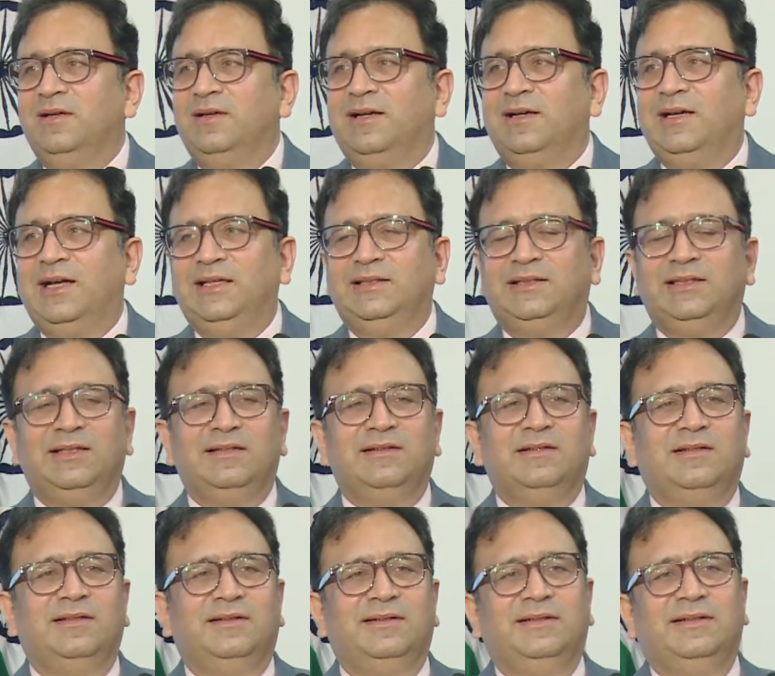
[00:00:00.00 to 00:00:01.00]
And I think
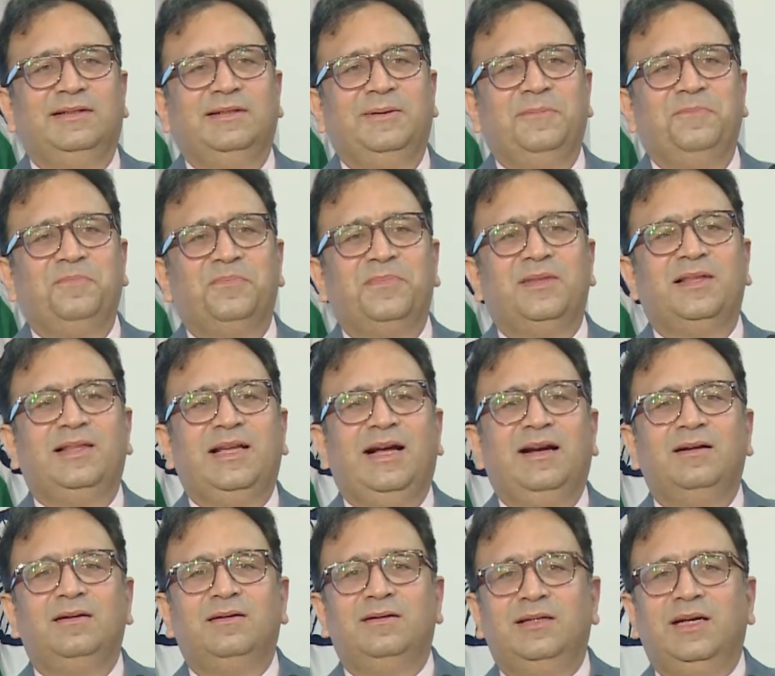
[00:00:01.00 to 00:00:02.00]

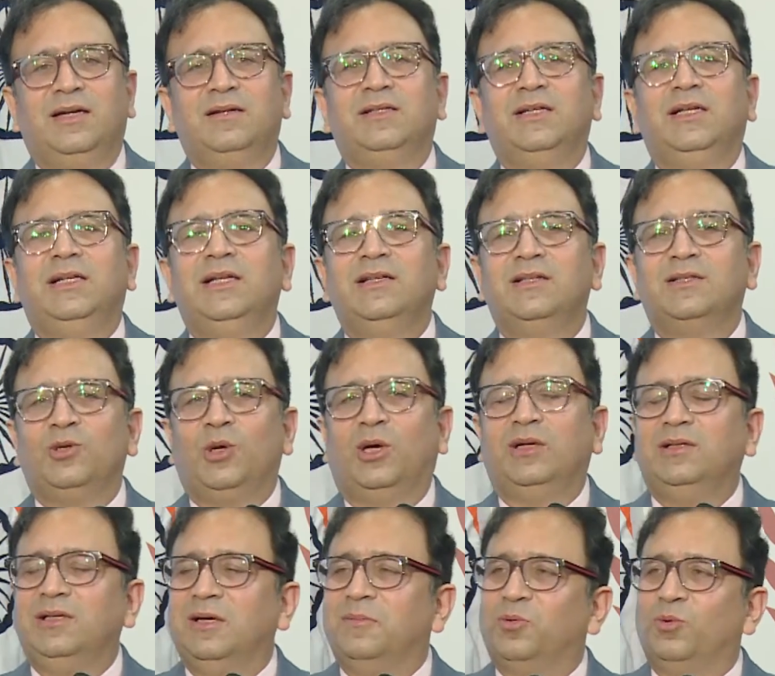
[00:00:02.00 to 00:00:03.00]
that really is not
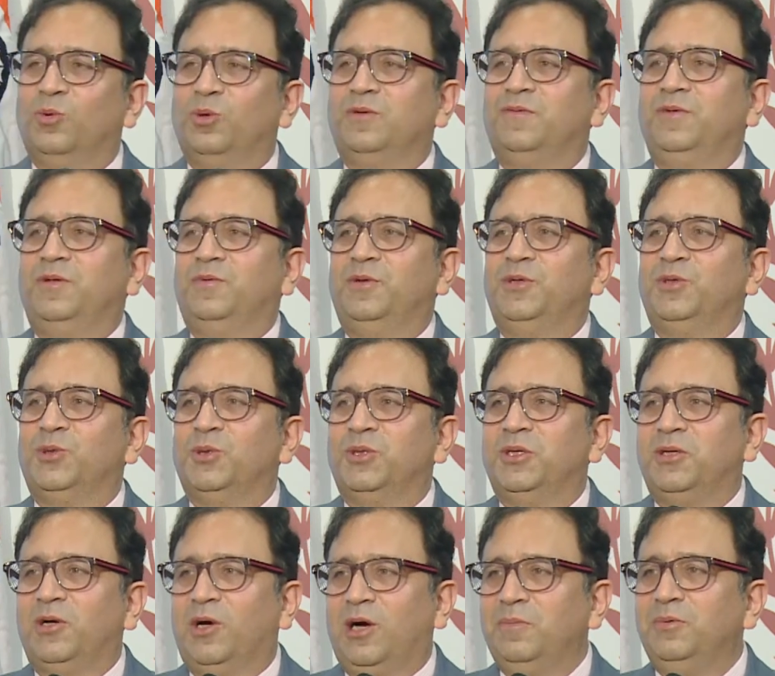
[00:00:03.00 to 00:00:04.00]
the approach which we should
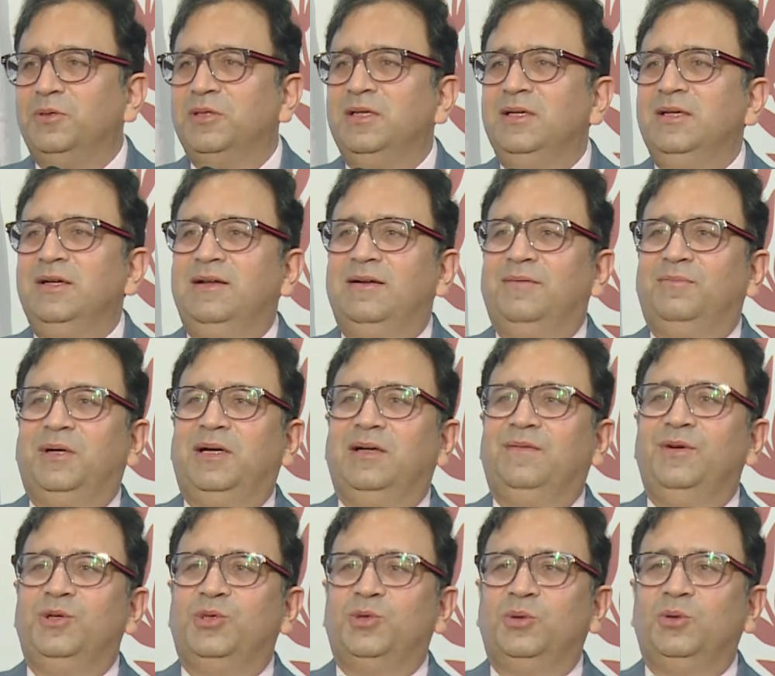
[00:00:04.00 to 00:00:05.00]
adopt, but
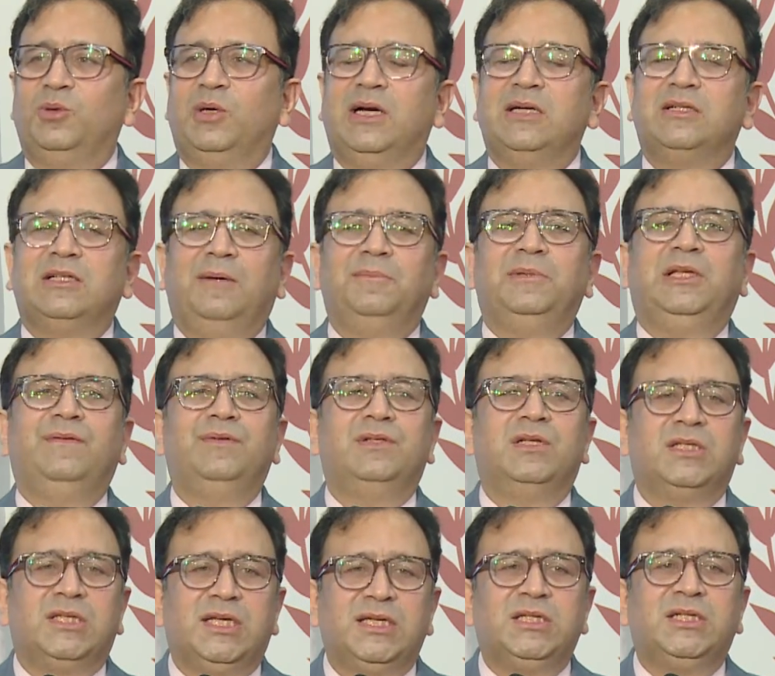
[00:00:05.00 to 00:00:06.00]
we should look at something which
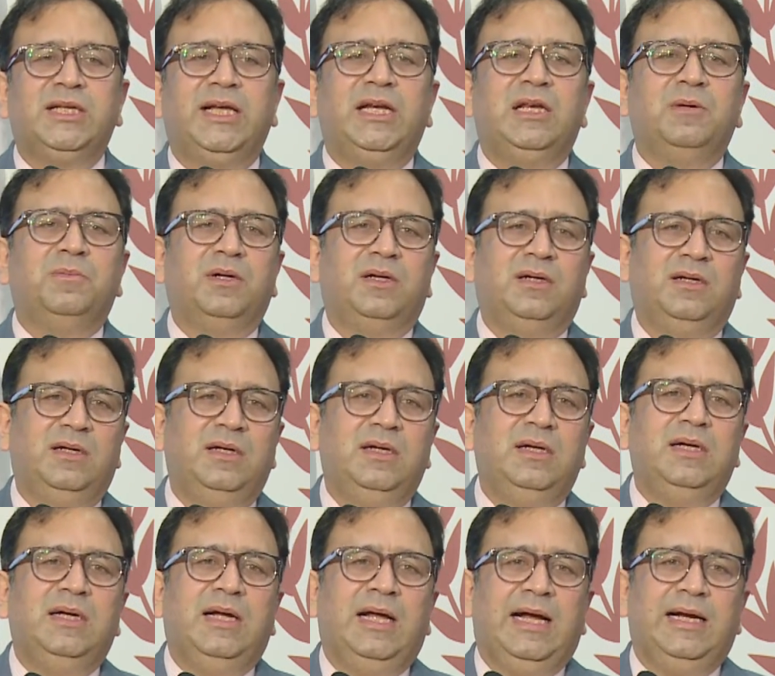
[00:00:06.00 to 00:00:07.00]
is sustainable
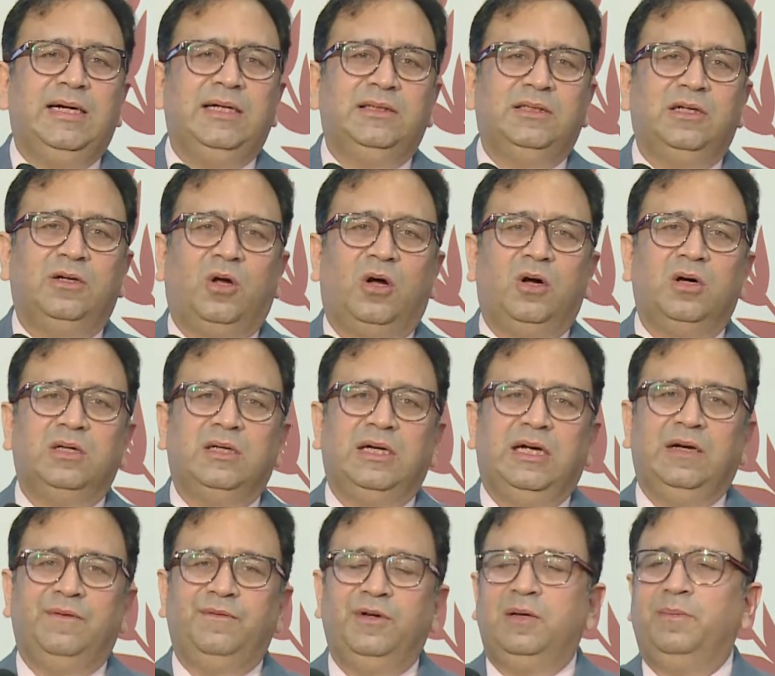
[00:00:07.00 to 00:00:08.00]
and in the long
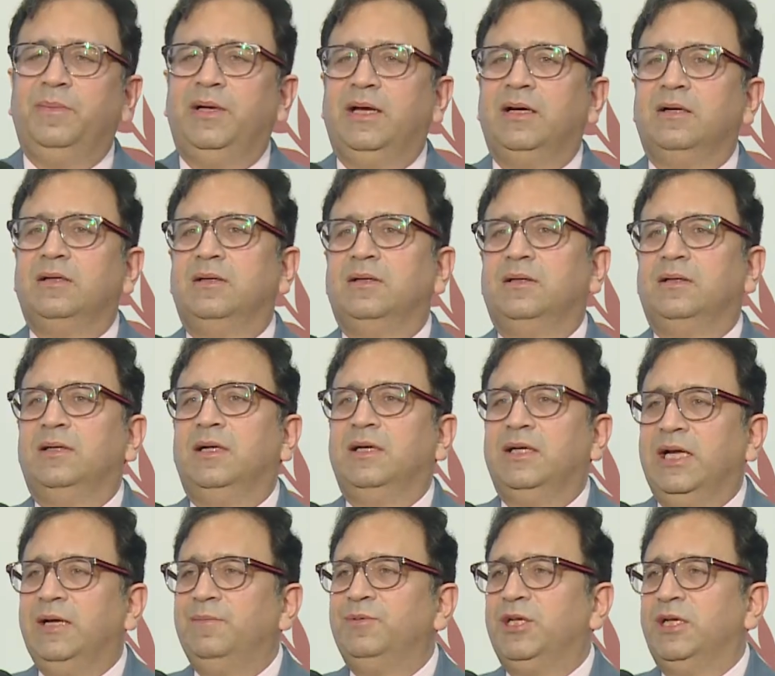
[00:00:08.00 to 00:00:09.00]
run will make a
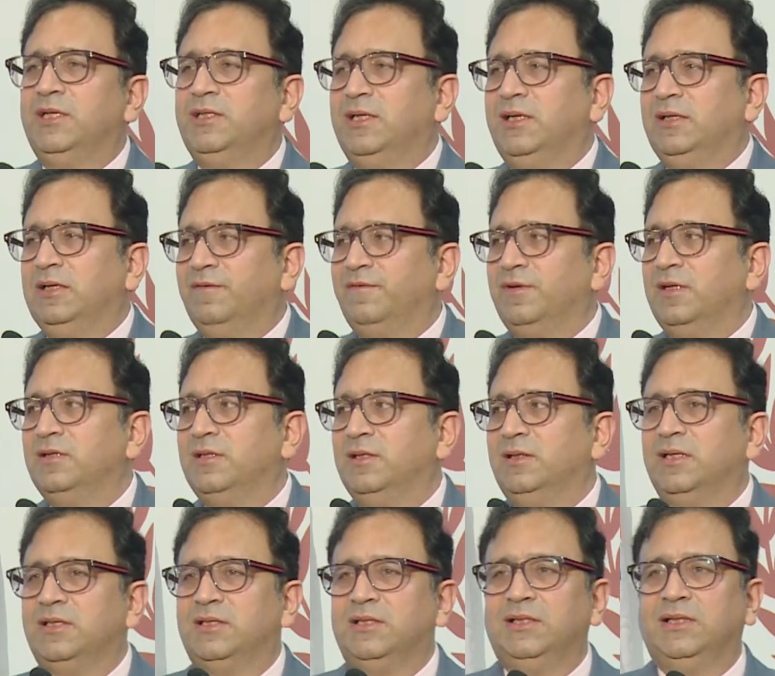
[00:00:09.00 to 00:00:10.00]
game-changing difference in
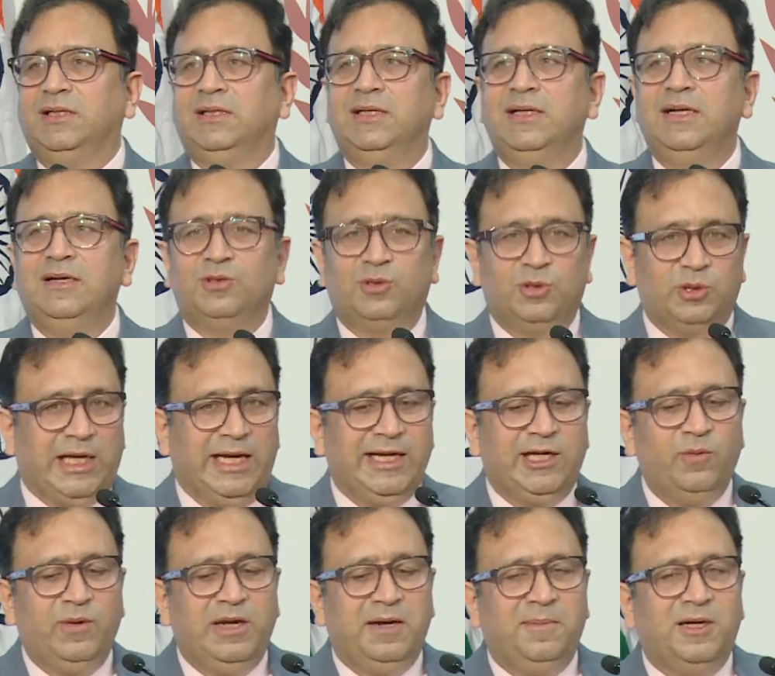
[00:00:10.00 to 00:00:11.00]
the city. So thank
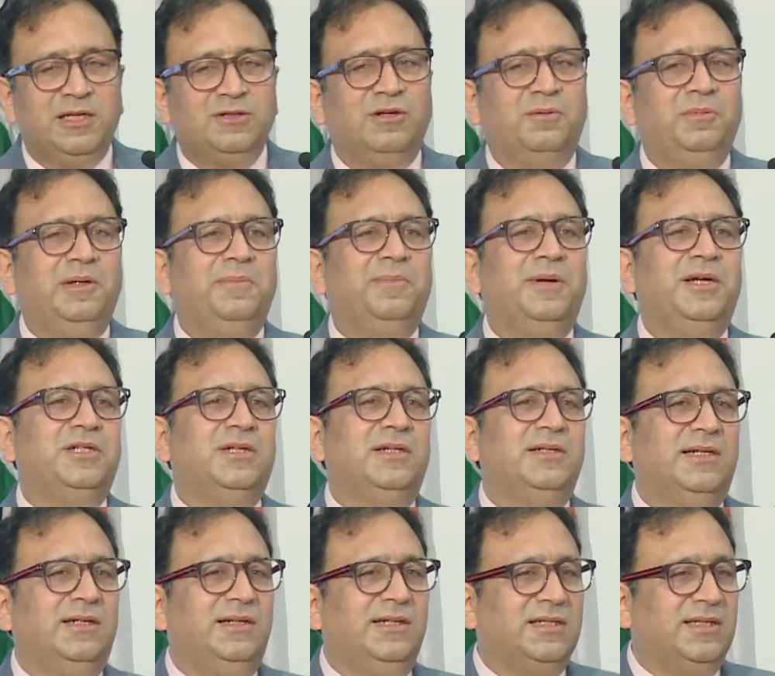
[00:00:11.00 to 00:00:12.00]
you very much for being
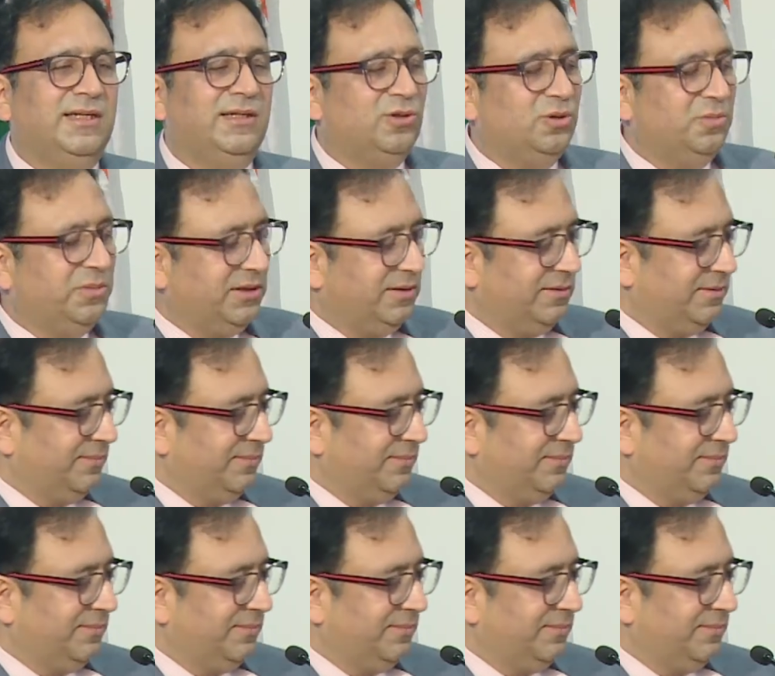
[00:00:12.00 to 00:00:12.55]
patient and listening to me.